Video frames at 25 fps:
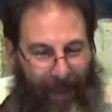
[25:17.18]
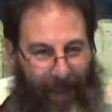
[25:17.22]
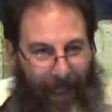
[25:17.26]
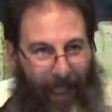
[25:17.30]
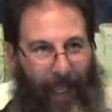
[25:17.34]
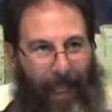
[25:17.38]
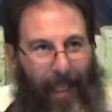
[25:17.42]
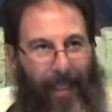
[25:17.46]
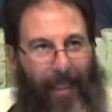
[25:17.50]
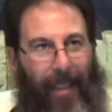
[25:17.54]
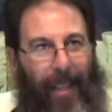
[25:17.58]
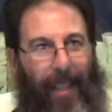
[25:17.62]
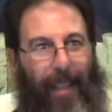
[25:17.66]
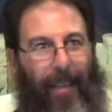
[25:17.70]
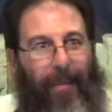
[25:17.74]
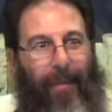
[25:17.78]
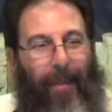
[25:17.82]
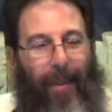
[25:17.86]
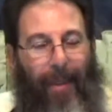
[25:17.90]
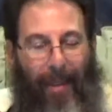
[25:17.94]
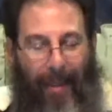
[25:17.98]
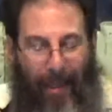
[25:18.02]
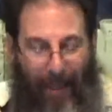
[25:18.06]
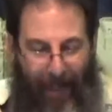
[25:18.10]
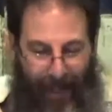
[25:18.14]
18,
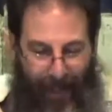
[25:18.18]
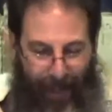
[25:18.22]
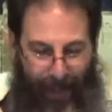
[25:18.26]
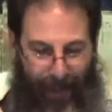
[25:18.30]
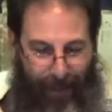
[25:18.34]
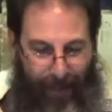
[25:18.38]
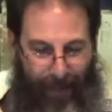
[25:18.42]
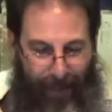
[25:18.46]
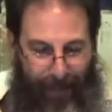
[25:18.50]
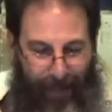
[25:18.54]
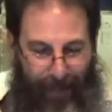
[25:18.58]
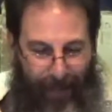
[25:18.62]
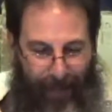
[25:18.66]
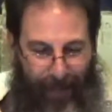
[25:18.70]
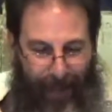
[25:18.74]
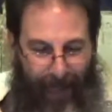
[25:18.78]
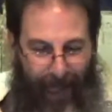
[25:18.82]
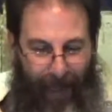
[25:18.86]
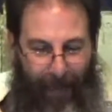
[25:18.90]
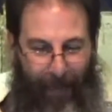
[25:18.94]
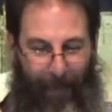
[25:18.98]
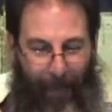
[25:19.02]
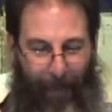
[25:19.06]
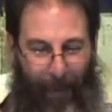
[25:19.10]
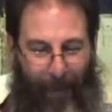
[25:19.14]
verse 2.
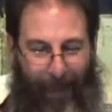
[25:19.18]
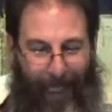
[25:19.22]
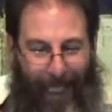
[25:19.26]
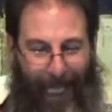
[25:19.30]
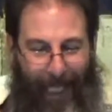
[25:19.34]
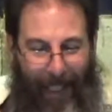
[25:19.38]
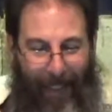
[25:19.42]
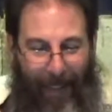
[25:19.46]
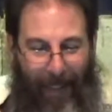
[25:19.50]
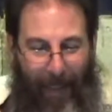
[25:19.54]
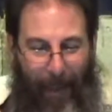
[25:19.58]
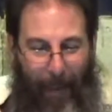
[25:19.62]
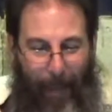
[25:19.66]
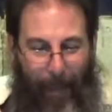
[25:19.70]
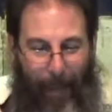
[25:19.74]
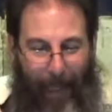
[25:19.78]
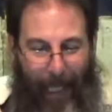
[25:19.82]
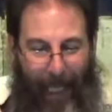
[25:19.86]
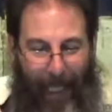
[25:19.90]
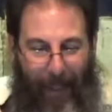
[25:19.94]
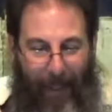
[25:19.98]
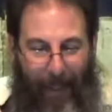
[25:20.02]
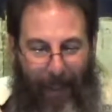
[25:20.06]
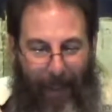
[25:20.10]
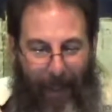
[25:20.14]
A fool takes no
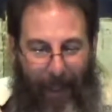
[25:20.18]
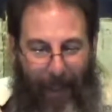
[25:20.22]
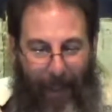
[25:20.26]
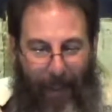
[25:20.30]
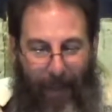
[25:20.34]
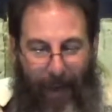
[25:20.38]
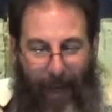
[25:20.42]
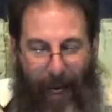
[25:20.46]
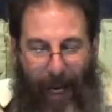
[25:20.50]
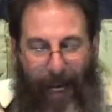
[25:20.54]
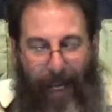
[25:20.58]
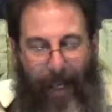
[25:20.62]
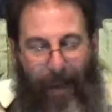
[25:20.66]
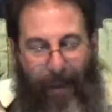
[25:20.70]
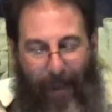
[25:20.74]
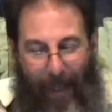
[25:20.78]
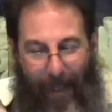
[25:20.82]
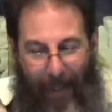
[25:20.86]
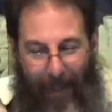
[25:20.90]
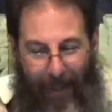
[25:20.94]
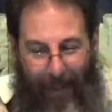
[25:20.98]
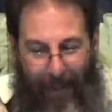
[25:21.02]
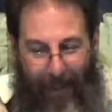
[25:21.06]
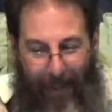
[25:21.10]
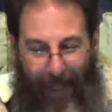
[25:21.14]
pleasure in trying to
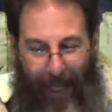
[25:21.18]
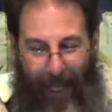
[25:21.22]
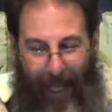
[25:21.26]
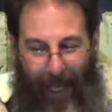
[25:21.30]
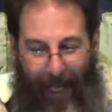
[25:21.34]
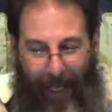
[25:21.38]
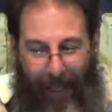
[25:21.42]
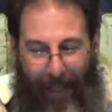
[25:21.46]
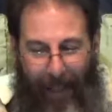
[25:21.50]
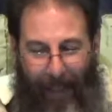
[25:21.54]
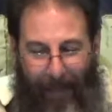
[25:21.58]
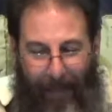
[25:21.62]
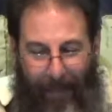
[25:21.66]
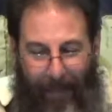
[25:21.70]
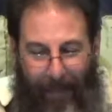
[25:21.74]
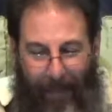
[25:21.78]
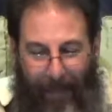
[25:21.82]
understand.